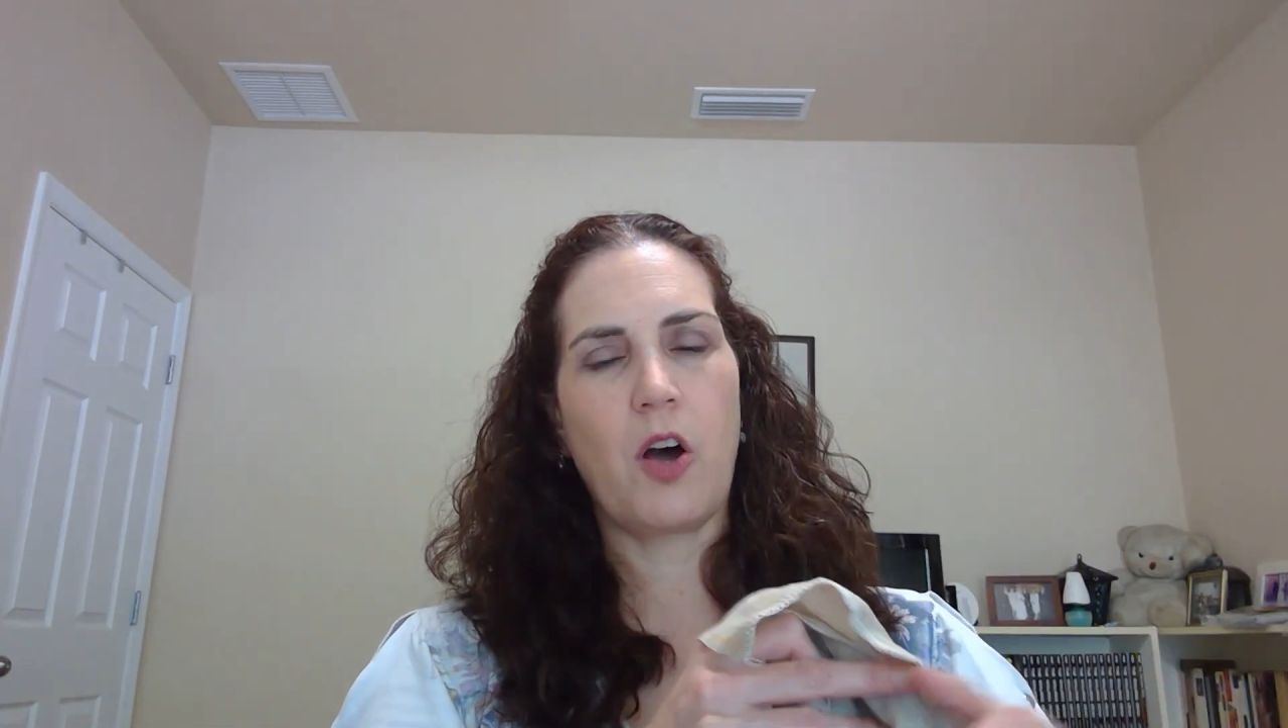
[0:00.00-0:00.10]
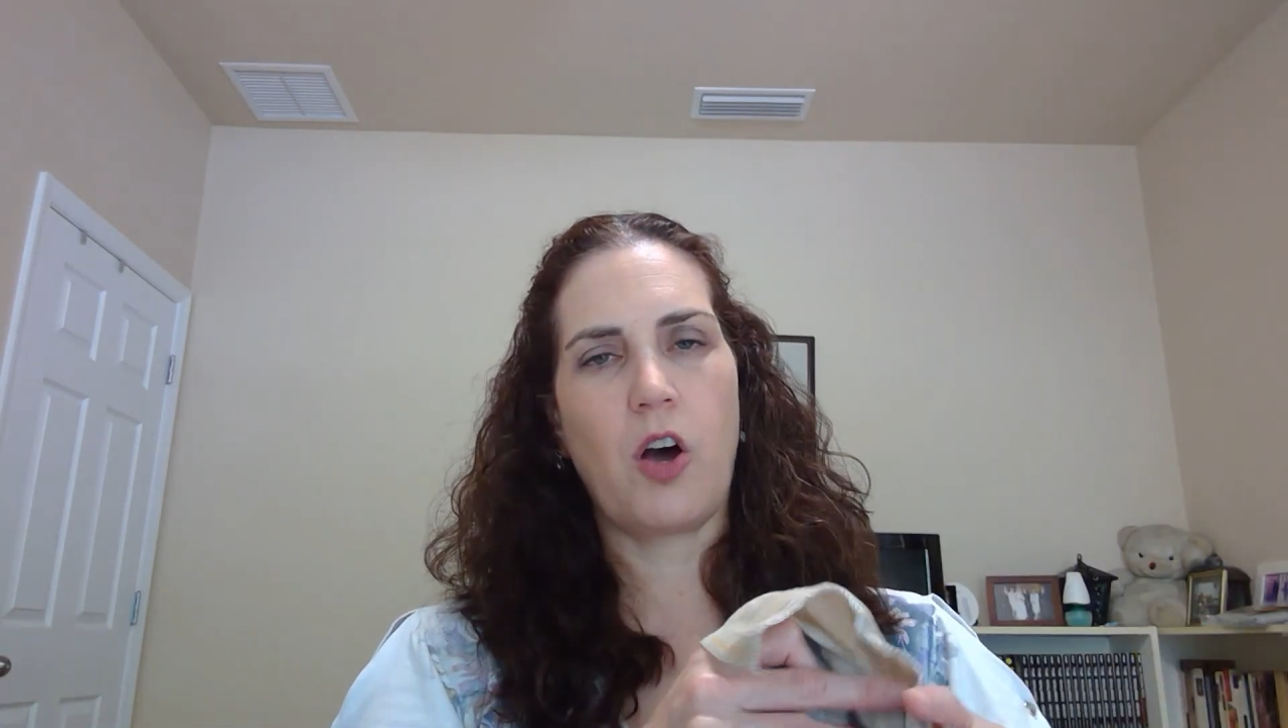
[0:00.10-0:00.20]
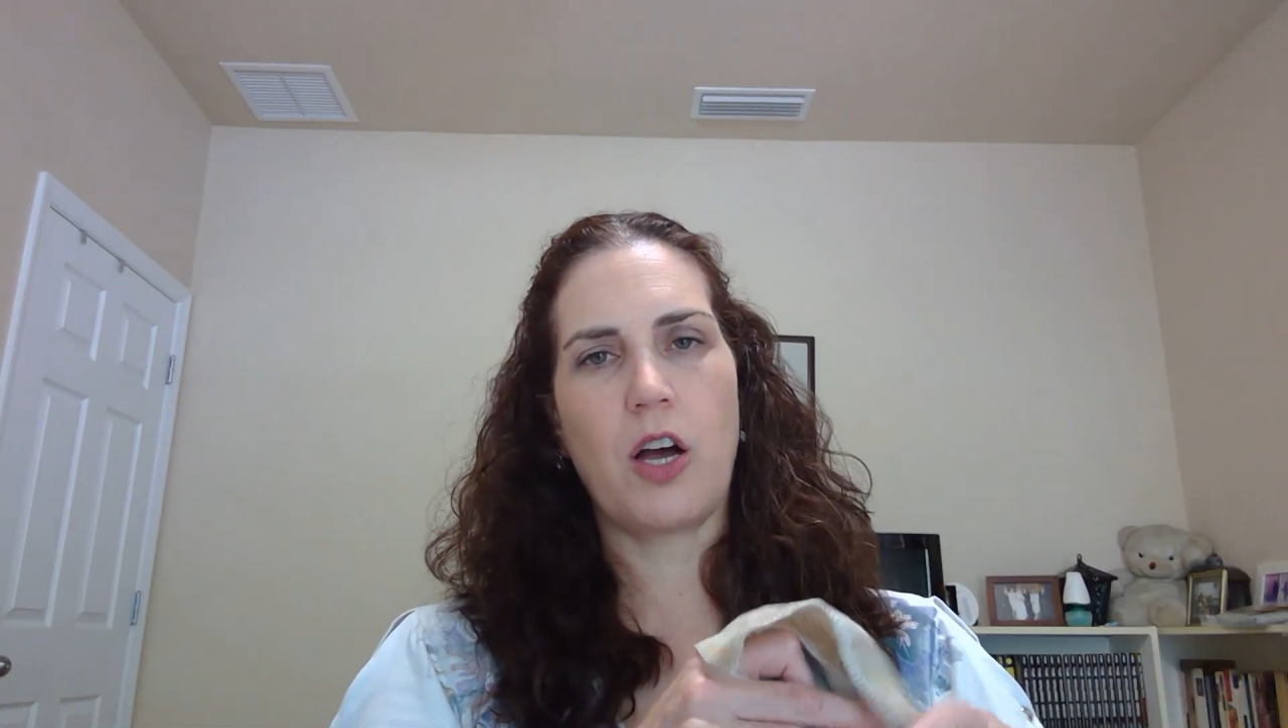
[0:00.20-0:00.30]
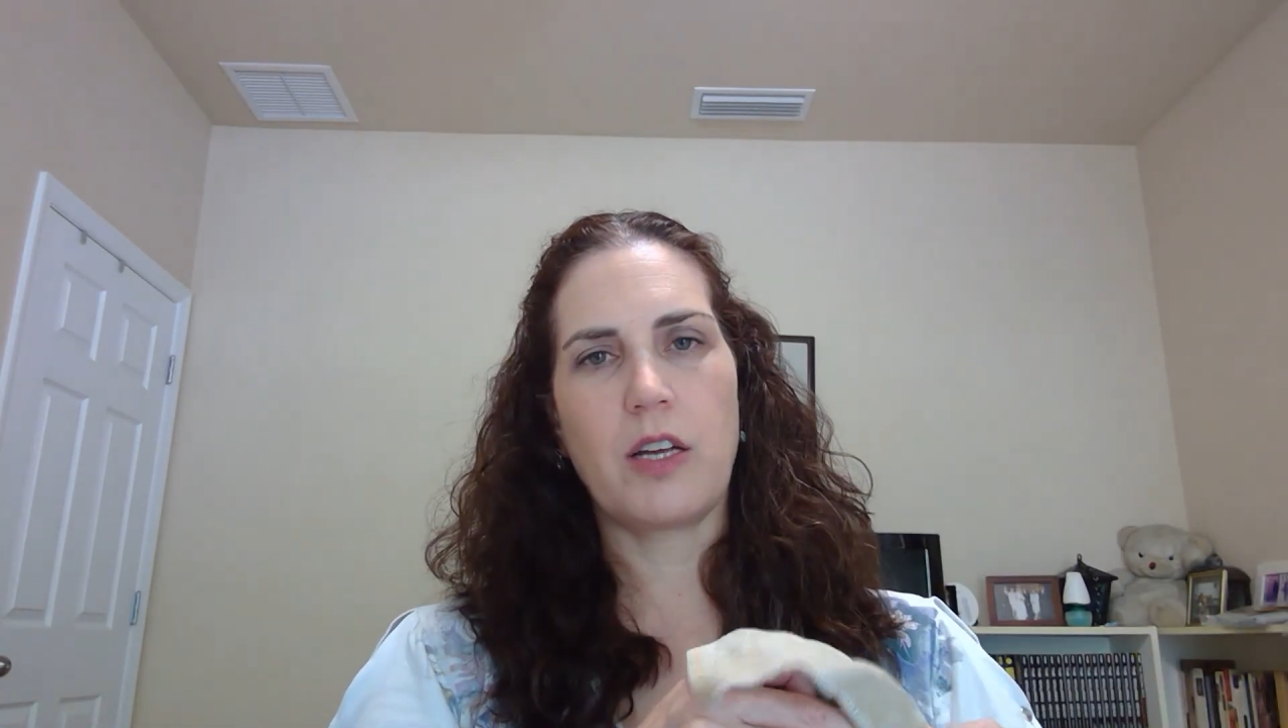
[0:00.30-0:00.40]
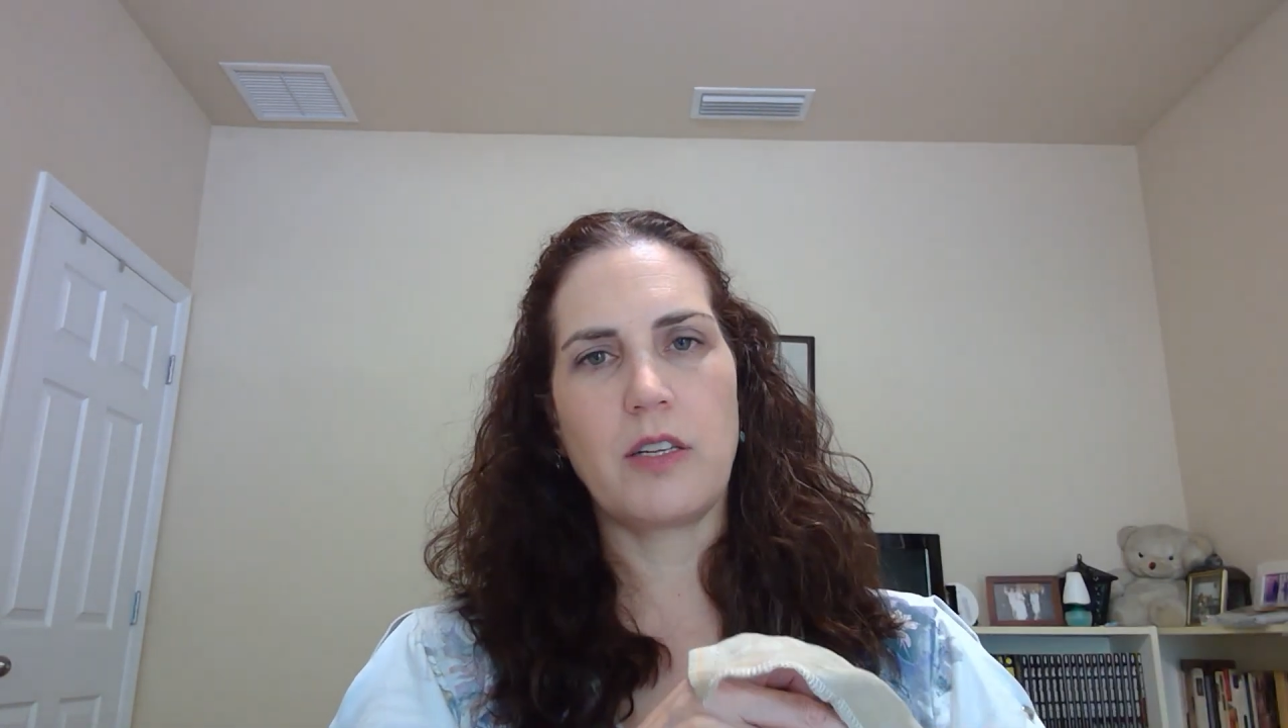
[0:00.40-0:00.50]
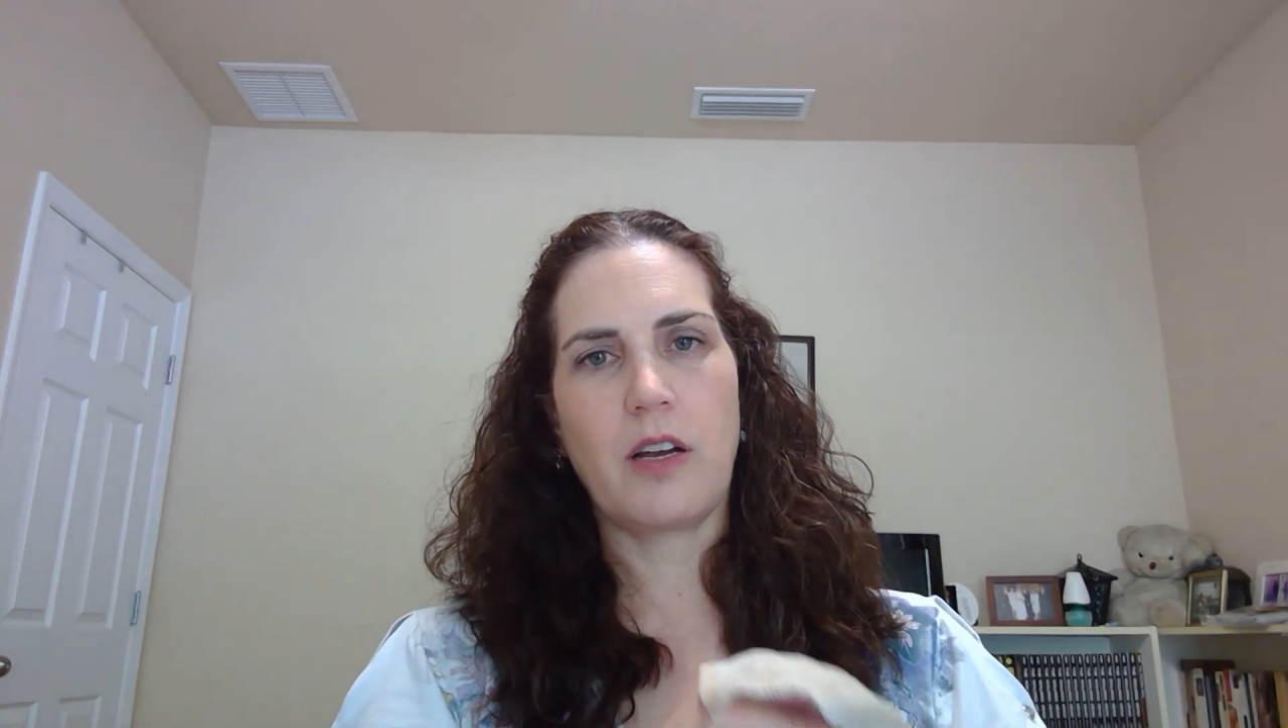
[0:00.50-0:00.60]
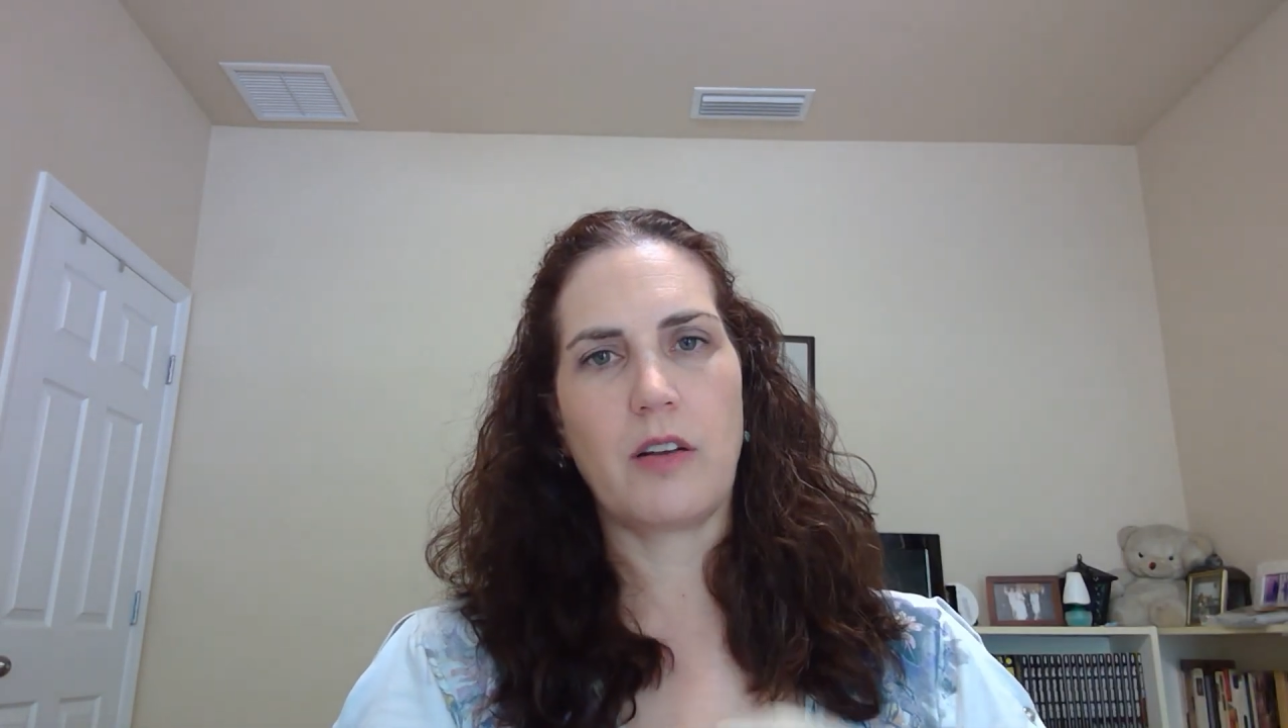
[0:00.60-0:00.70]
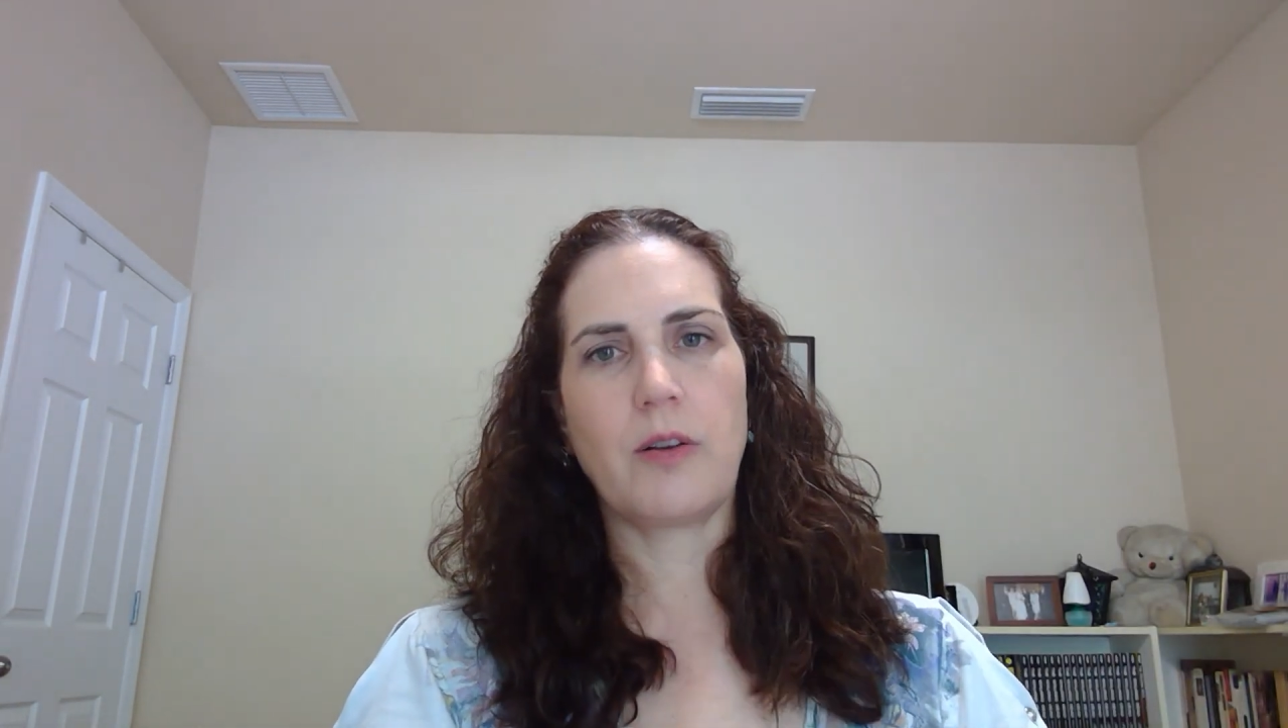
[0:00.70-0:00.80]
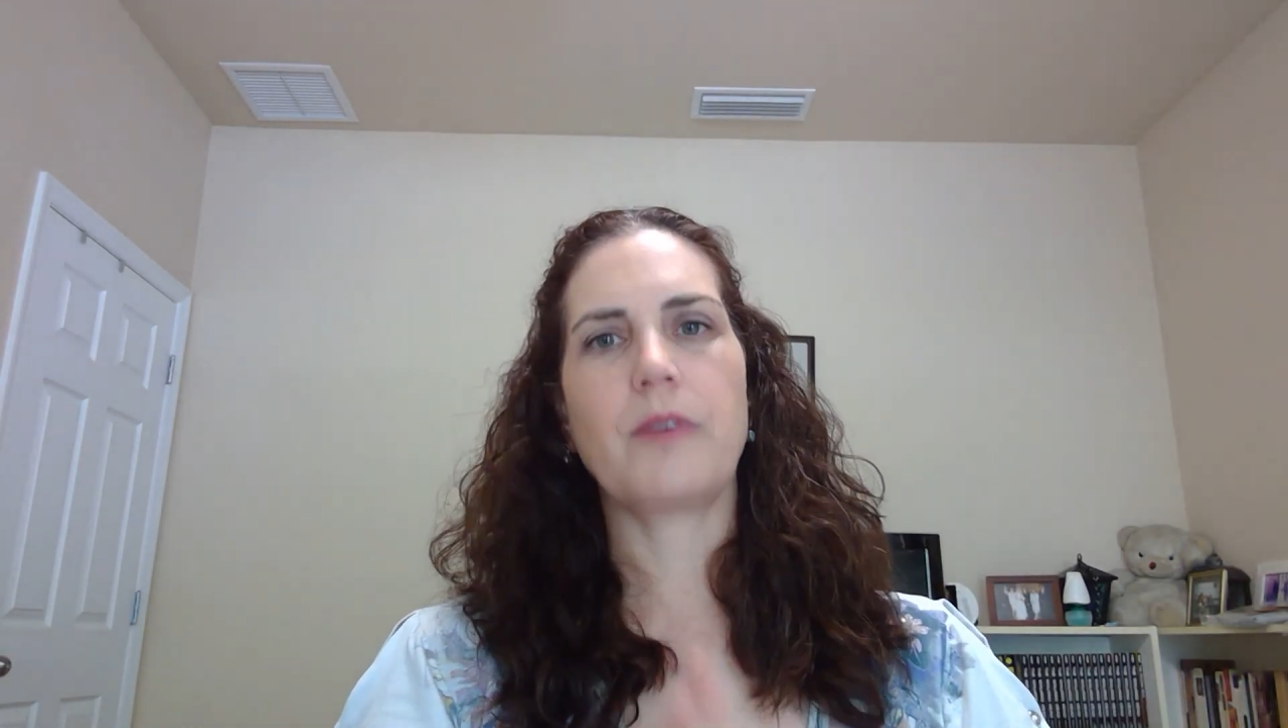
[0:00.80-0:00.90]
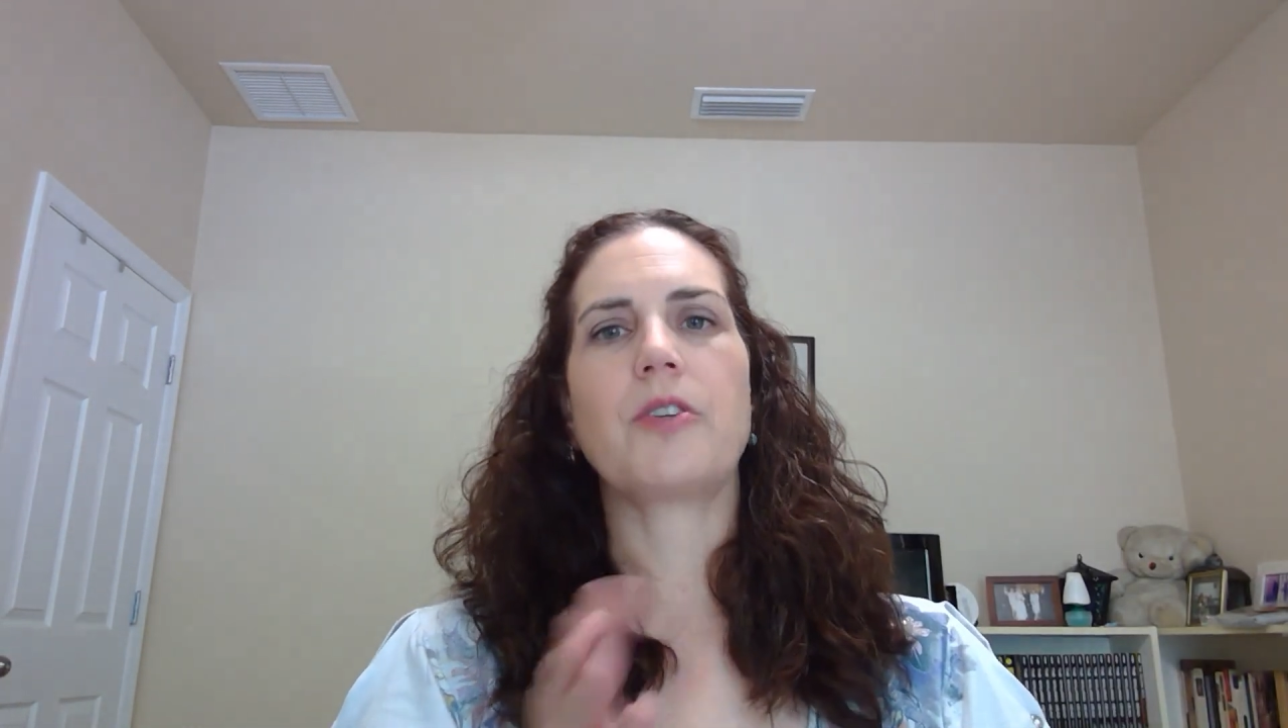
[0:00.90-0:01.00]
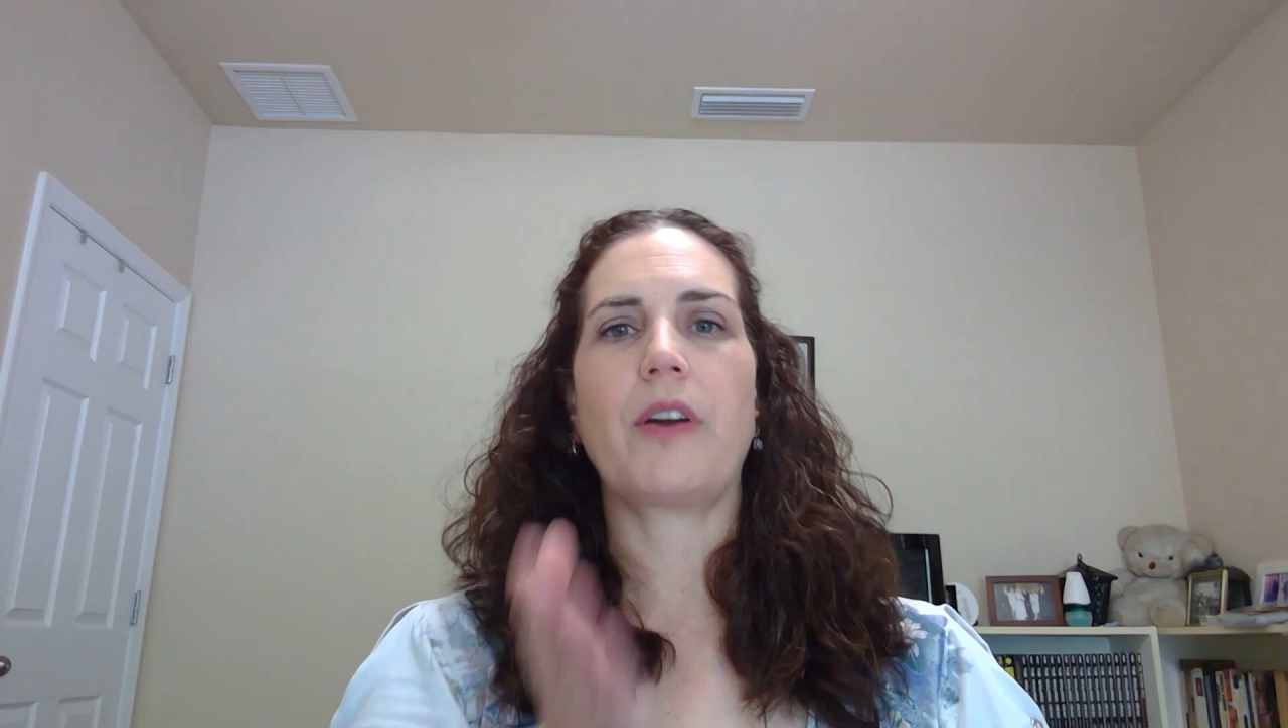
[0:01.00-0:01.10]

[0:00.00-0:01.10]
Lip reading: on,